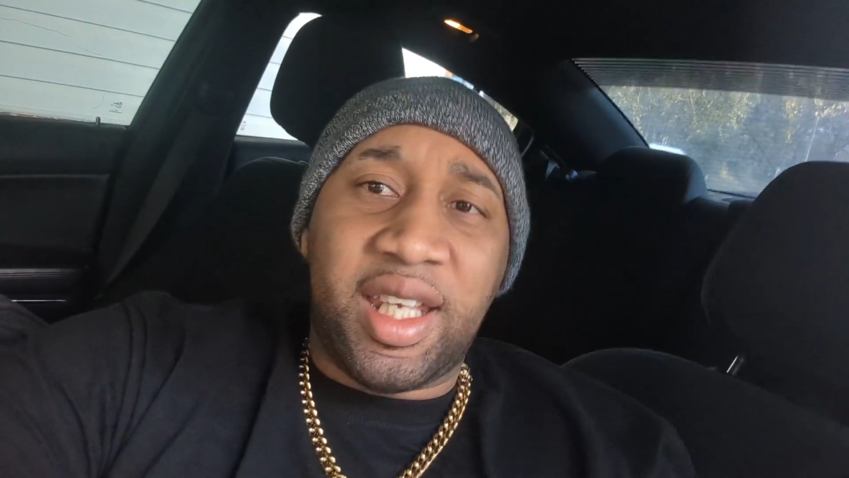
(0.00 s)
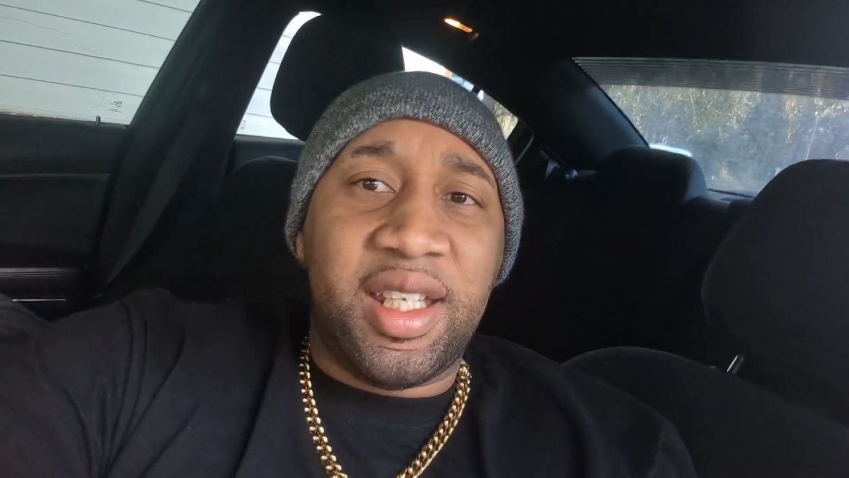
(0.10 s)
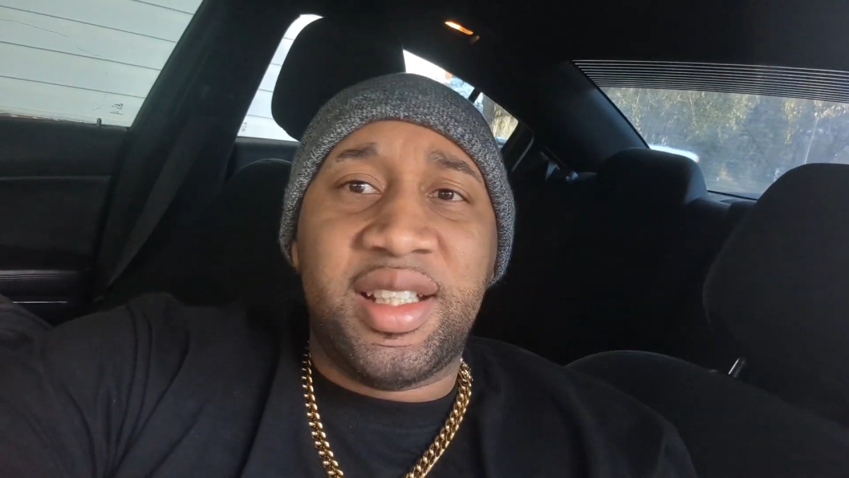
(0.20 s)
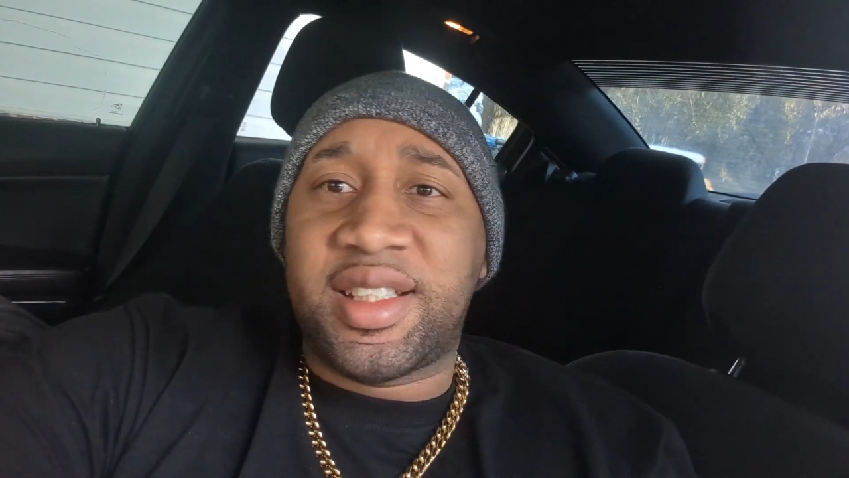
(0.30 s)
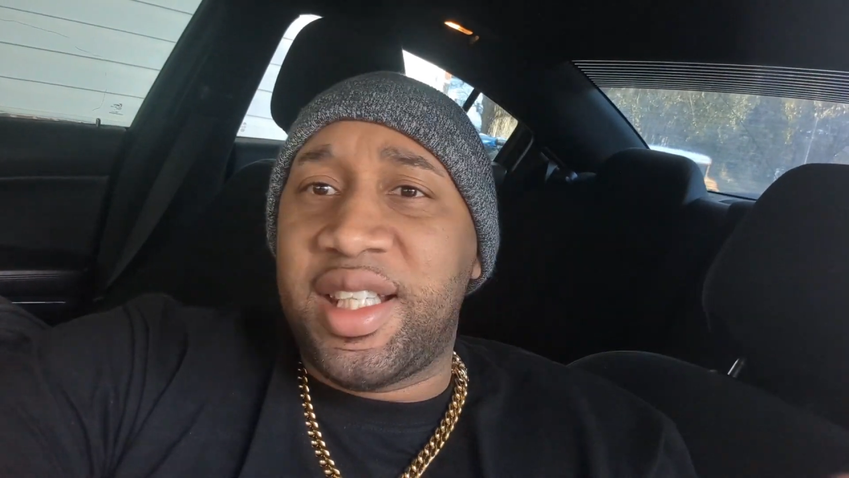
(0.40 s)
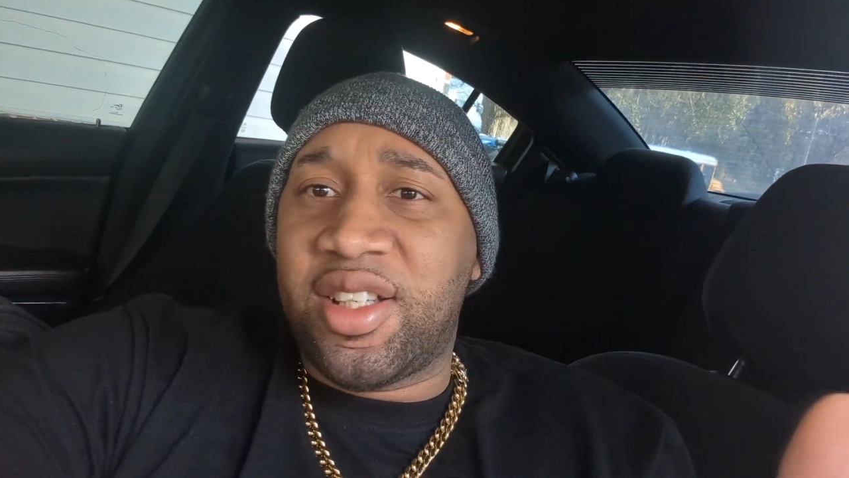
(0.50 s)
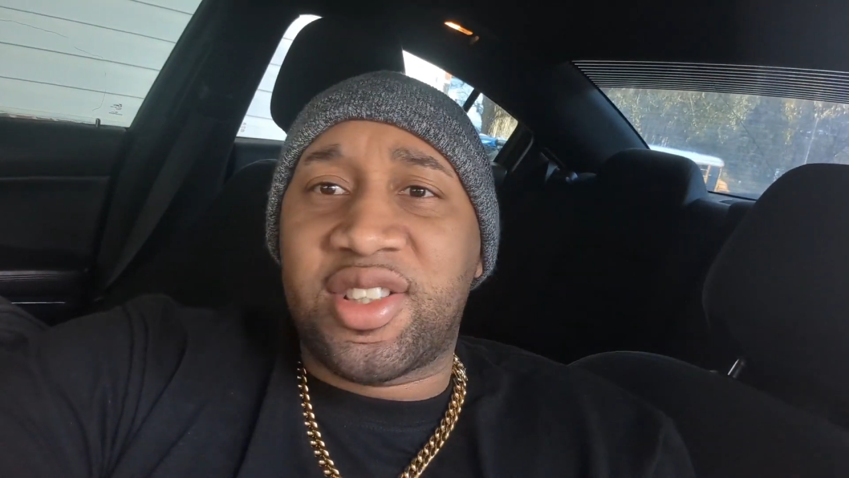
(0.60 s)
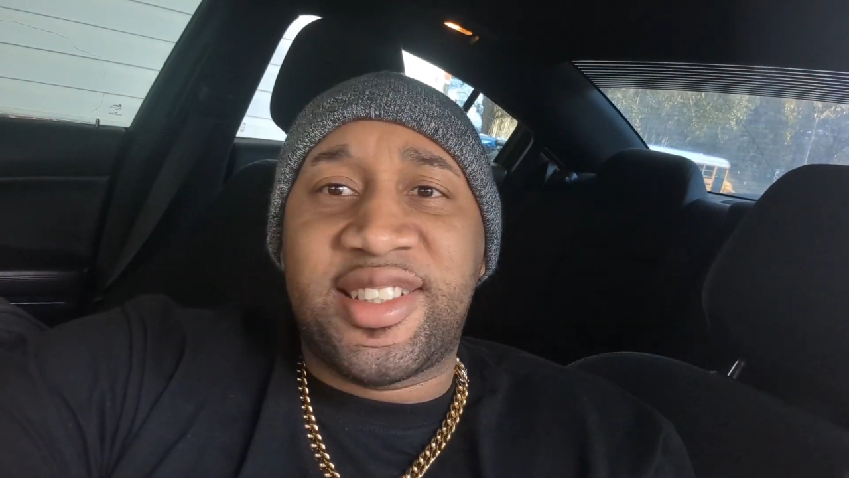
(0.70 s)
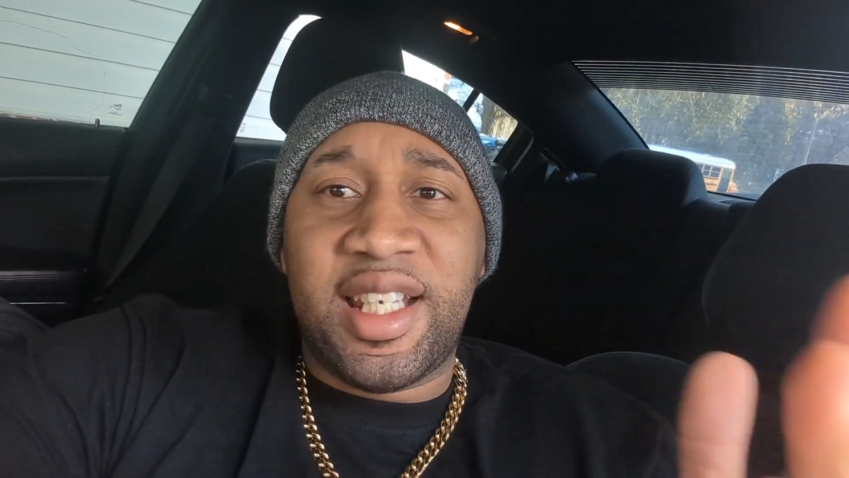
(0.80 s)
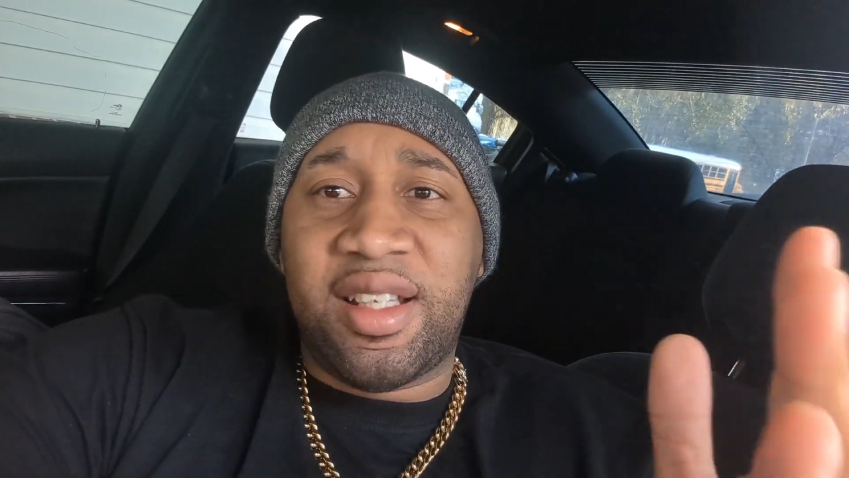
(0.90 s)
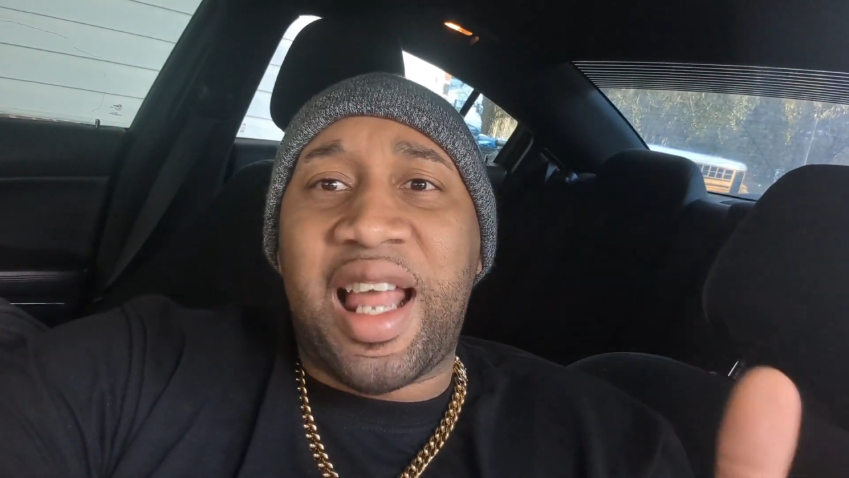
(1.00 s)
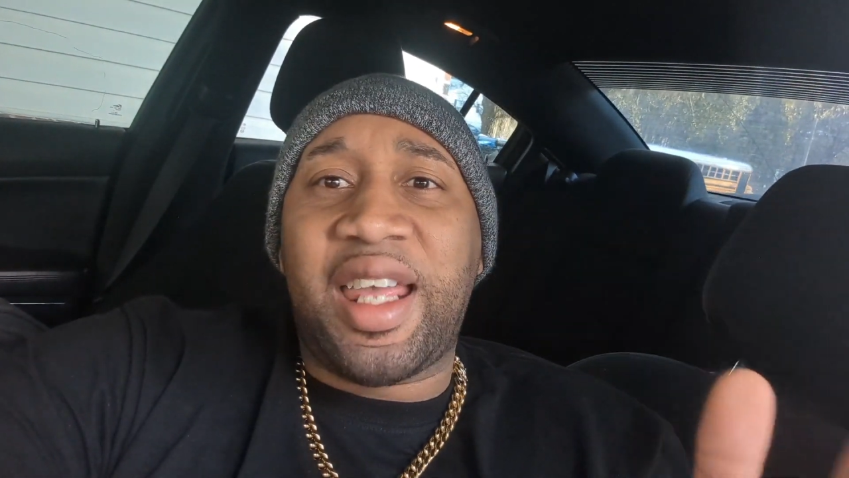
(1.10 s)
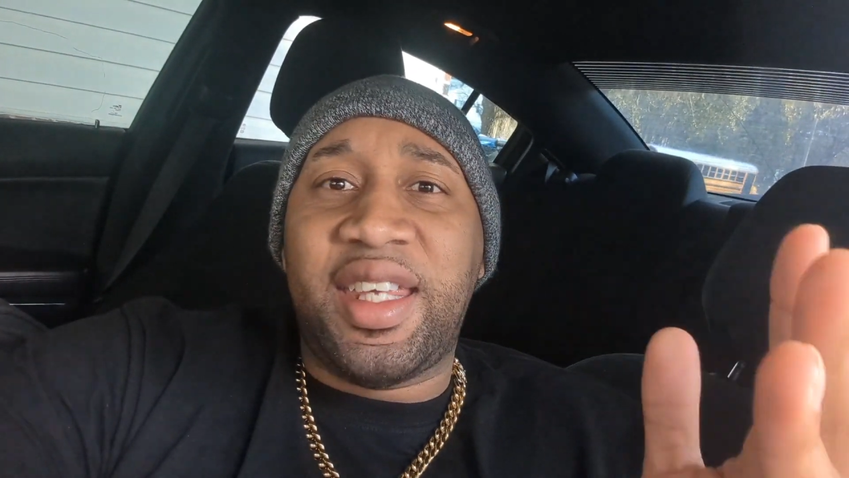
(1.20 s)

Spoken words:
And he still seems like